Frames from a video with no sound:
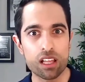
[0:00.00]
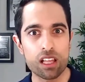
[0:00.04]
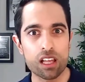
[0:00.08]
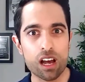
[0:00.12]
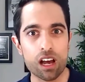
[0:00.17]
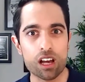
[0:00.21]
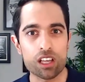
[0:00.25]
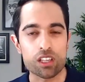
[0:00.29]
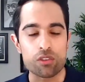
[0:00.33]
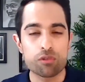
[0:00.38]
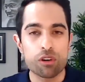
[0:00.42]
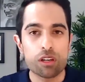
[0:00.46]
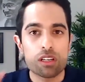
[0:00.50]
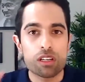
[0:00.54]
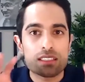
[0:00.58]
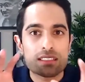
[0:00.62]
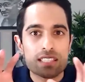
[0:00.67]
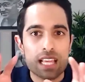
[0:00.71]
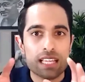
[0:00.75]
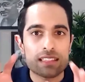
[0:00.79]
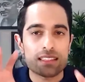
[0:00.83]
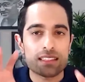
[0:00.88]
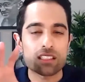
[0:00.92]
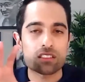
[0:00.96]
are you going to
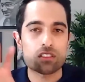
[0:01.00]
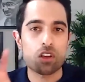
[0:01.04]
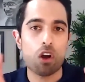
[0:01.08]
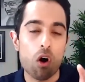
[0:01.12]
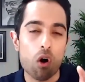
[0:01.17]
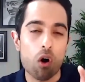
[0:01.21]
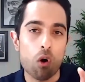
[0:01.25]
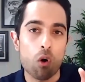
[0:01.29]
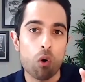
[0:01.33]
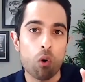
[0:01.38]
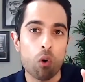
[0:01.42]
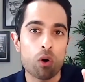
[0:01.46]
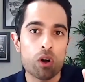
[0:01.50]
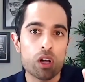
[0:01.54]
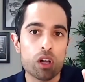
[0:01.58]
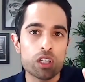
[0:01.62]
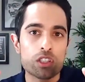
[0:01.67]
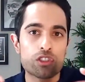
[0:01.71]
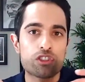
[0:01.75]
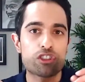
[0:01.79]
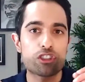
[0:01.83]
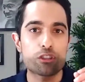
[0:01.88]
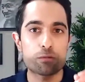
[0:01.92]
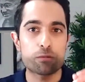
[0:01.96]
take this whole
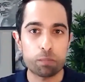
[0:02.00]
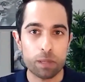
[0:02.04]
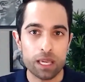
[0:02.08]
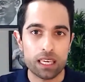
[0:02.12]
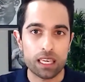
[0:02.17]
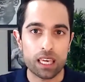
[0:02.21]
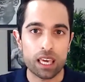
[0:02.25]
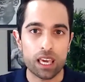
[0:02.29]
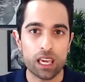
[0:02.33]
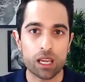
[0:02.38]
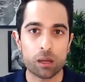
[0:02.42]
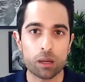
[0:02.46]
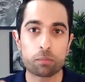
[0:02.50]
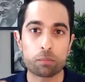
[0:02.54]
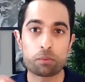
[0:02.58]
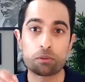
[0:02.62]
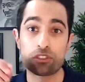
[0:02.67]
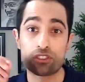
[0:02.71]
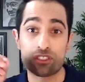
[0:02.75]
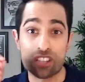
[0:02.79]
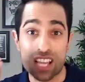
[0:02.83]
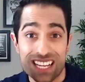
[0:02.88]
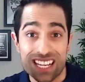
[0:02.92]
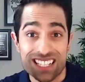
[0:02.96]
speaking,
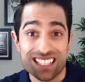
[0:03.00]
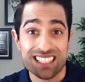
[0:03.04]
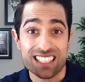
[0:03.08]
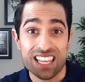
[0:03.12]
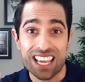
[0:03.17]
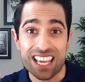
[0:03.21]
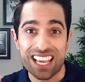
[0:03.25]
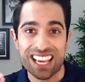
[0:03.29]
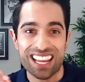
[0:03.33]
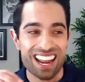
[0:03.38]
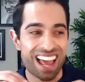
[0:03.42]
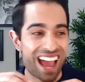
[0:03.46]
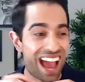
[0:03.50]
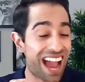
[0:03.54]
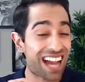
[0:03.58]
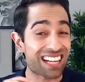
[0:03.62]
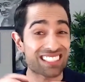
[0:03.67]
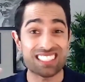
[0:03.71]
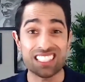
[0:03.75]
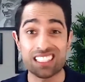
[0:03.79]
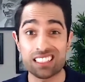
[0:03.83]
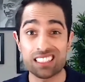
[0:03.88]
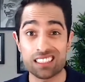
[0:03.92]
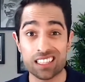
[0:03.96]
presenting, and
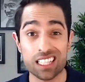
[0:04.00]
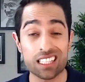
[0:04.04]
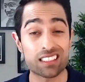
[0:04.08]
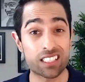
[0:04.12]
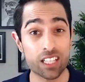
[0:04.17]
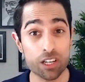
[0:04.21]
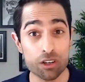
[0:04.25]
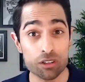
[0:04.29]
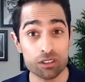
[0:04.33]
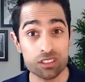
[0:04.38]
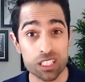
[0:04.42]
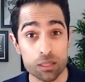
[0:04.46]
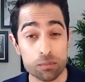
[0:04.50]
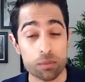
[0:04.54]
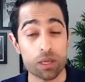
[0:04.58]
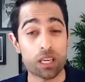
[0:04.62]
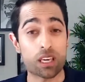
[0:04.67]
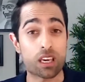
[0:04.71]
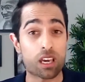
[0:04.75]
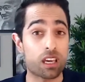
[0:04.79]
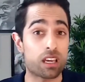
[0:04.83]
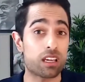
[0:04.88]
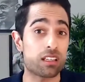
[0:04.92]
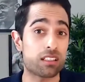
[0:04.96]
acting thing seriously?
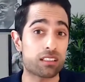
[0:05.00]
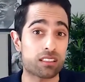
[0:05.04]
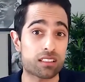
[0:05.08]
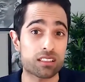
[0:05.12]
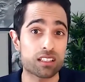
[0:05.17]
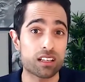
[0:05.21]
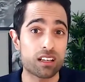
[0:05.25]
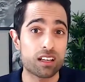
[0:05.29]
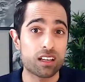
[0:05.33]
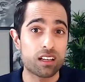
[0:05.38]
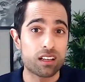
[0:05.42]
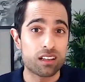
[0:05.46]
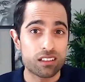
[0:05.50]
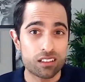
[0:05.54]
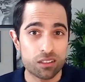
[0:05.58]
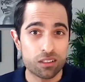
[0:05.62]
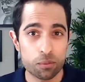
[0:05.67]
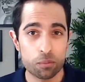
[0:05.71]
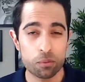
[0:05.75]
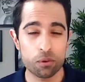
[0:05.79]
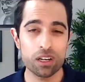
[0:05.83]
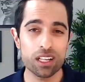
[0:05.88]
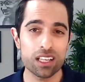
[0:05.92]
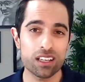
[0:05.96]
Because you're
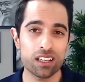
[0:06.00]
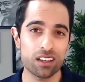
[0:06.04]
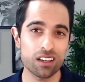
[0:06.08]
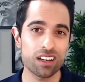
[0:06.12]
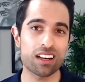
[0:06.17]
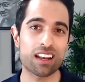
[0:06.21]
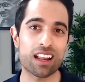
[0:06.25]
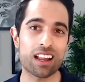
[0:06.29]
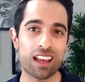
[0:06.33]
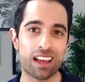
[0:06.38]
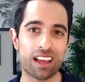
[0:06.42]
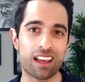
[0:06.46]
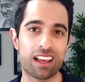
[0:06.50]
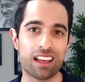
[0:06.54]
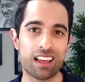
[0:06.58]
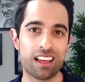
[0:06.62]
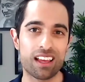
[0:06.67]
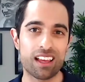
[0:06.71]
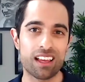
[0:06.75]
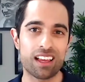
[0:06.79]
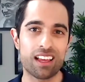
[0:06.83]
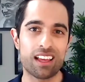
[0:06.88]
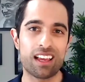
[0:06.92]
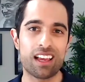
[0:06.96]
pretty good at it.
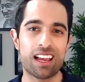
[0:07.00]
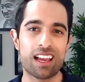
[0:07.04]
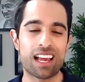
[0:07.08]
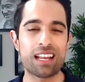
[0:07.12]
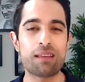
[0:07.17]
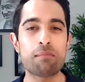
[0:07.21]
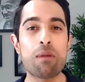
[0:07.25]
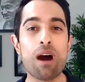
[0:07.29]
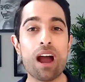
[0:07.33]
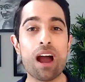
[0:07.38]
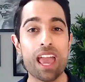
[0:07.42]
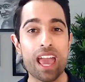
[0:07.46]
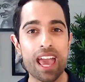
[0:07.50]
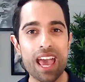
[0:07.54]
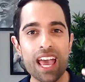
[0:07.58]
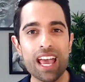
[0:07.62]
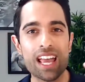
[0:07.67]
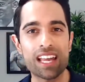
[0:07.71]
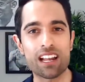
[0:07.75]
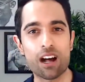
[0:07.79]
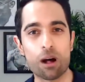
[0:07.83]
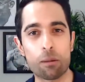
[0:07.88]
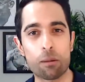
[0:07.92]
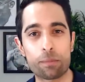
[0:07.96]
And in my
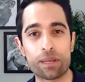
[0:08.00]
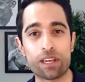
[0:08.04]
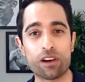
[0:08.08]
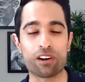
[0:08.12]
head, I'll be